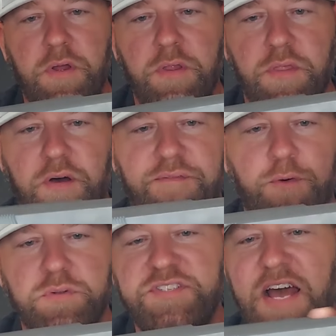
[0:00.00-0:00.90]
the
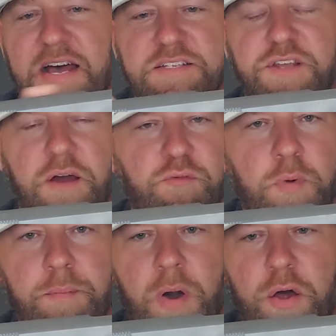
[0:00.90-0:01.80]
full-size
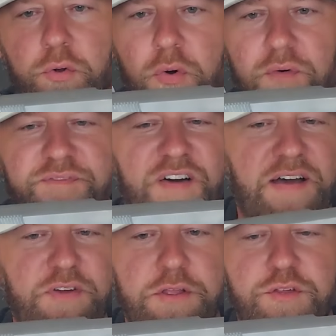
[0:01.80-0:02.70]
government model,
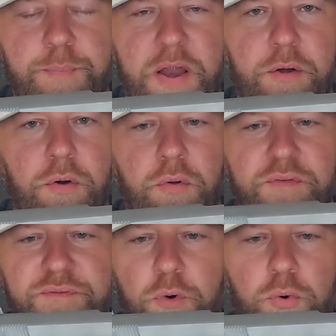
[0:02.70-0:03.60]
5-inch
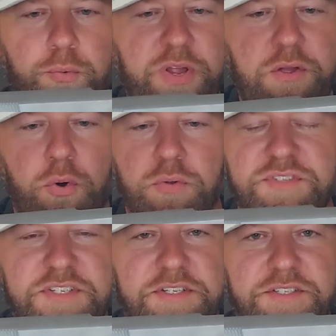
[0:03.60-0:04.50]
barreled, full recoil
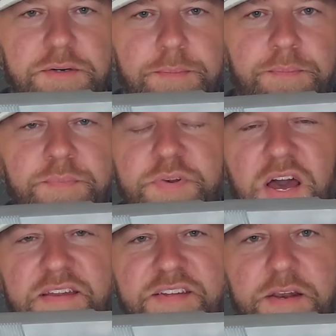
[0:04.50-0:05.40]
system,
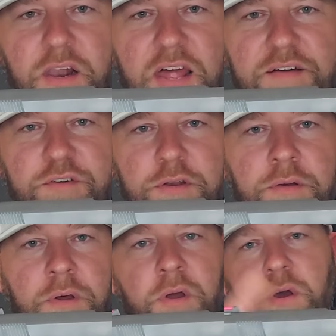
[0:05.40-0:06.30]

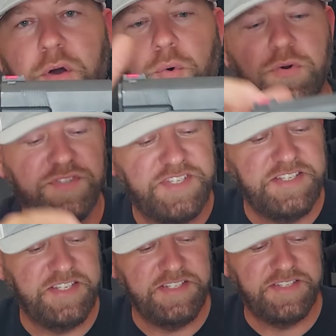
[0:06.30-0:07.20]
1911, or
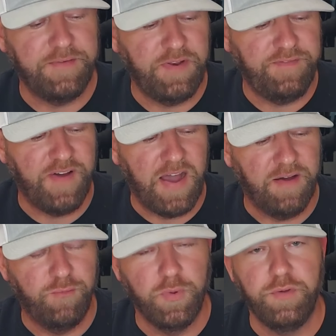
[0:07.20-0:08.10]

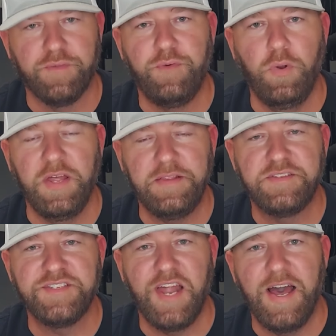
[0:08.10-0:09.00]
CZ75 with your full-length
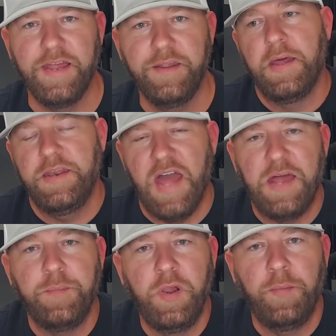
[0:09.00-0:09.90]
slide.
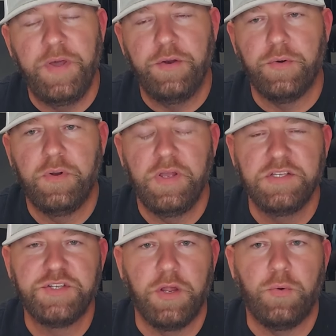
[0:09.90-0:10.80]
9mm
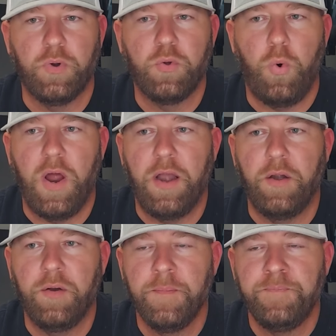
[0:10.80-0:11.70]
is going to
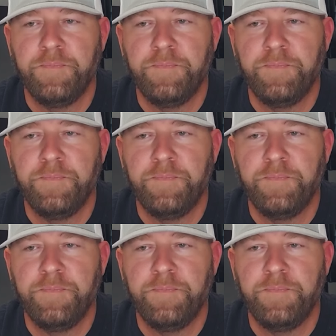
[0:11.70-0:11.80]
require